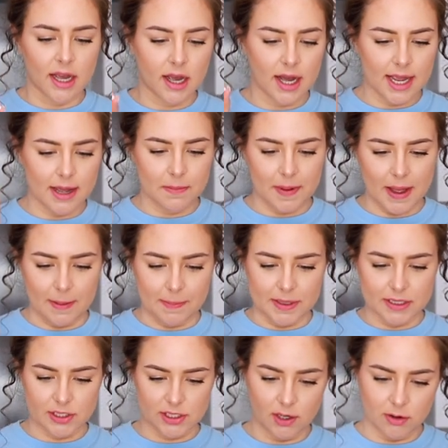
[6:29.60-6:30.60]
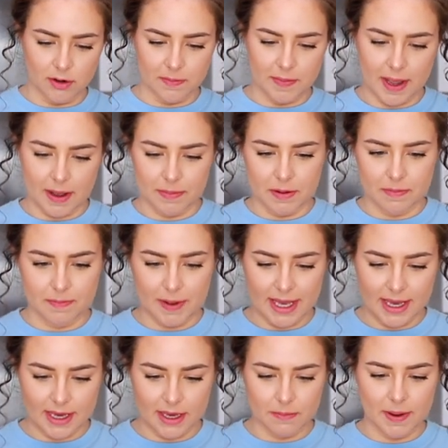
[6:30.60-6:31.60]
cayenne pepper, salt and pepper,
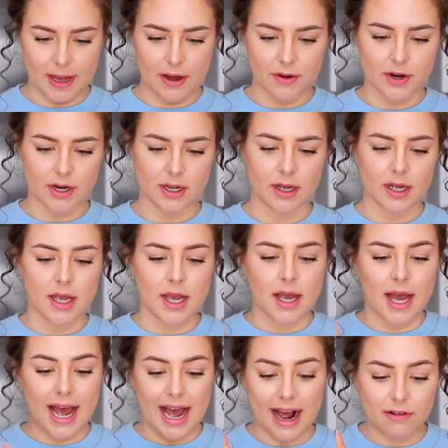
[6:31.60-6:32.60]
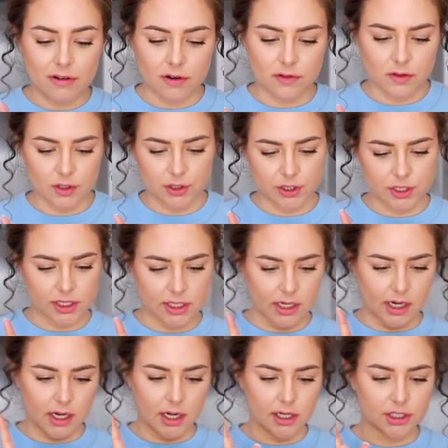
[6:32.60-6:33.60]
baking powder, arrowroot
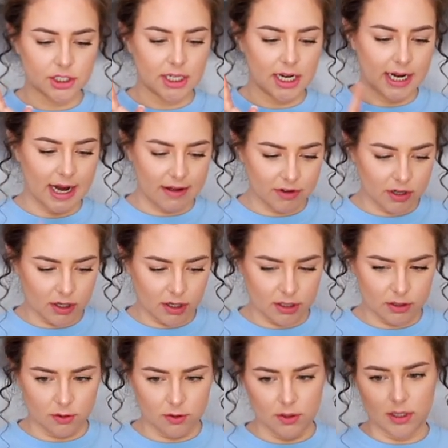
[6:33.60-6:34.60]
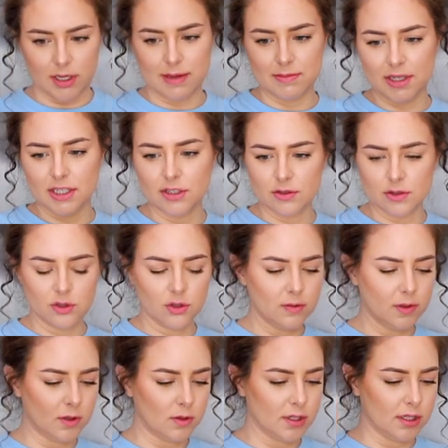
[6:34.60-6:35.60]
starch, and avocado oil. I'm going to use
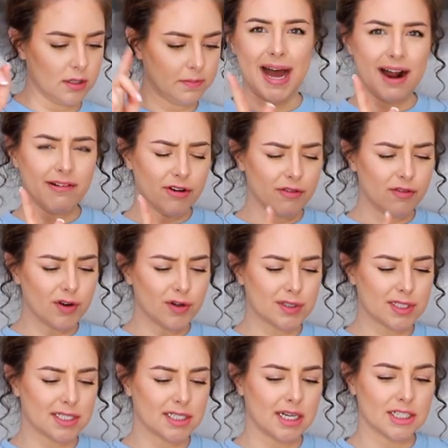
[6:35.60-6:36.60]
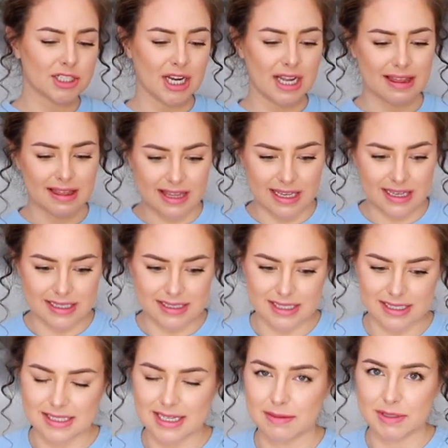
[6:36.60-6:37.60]
normal oil. Arrowroot starch I think is
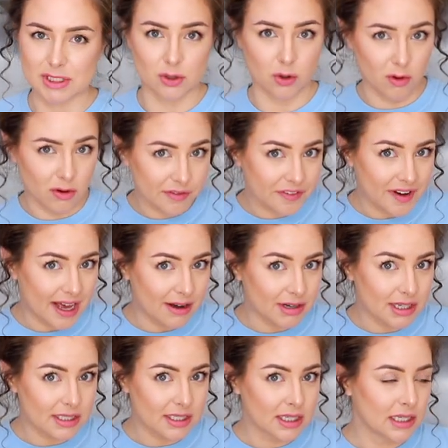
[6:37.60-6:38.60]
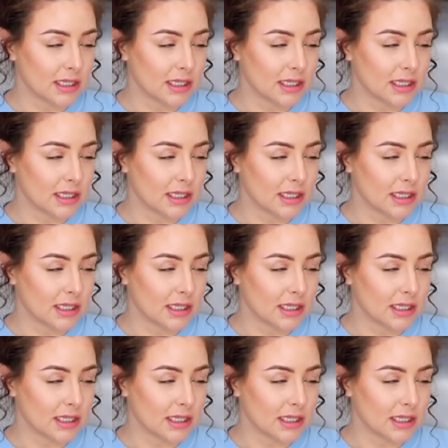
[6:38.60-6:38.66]
the same as corn flour,